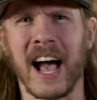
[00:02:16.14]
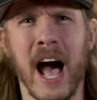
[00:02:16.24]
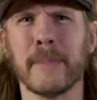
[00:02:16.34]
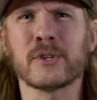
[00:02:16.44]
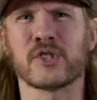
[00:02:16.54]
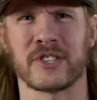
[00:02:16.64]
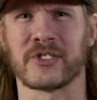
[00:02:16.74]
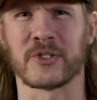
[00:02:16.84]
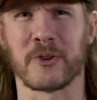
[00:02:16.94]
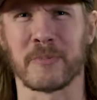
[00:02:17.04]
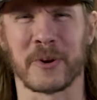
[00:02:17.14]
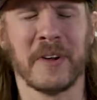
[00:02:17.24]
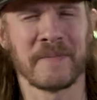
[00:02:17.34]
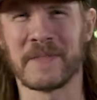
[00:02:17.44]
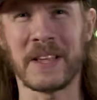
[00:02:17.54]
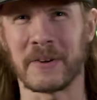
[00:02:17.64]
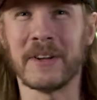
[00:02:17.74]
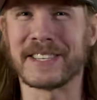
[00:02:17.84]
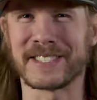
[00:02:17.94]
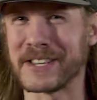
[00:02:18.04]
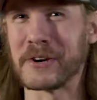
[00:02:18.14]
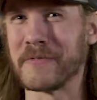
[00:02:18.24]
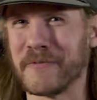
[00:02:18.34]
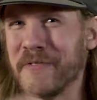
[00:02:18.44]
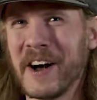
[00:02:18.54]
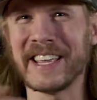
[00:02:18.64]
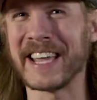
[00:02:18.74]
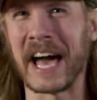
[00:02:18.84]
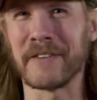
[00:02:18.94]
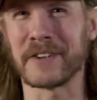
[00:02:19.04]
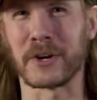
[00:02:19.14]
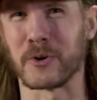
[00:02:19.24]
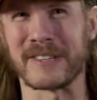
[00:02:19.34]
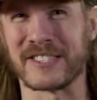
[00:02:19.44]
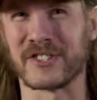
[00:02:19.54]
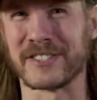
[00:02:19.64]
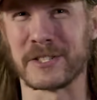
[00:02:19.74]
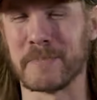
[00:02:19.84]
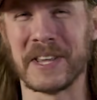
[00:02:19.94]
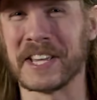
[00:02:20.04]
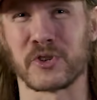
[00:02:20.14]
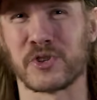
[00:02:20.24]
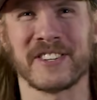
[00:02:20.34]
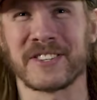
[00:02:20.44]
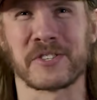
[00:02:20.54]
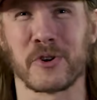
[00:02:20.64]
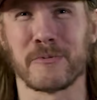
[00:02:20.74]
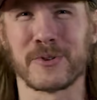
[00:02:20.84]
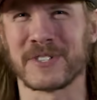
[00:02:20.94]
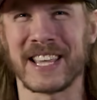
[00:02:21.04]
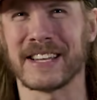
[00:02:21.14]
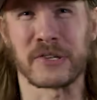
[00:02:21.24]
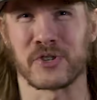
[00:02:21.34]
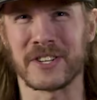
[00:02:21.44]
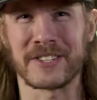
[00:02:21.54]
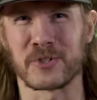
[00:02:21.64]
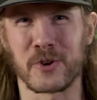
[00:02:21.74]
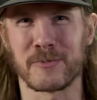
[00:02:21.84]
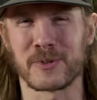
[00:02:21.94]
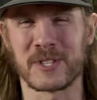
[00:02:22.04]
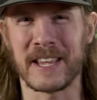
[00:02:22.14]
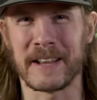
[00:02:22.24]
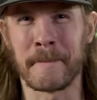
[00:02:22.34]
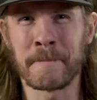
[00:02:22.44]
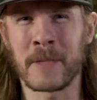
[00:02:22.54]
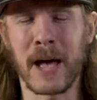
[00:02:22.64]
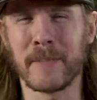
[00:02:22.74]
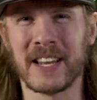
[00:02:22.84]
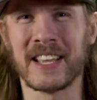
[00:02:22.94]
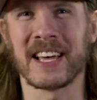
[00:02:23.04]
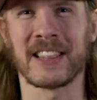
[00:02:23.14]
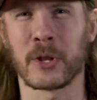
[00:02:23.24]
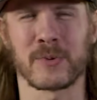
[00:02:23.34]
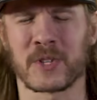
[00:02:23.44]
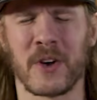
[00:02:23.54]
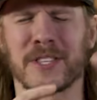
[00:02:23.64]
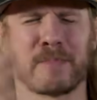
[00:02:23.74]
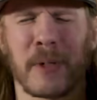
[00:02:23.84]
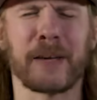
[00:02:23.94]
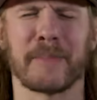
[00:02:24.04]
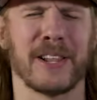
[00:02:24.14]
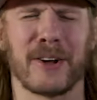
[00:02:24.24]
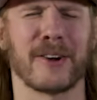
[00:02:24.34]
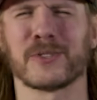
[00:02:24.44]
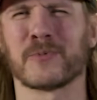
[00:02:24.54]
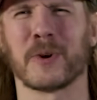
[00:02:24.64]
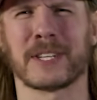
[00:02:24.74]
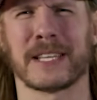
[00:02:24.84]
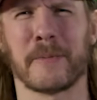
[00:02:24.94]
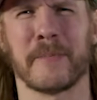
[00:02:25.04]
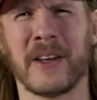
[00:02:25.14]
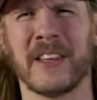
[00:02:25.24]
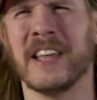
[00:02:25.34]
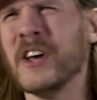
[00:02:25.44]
I'm a shit disturber. It's funny having Christians being shit disturbers in a shit disturber scene. I mean, there was all these black metal artists worked up about it.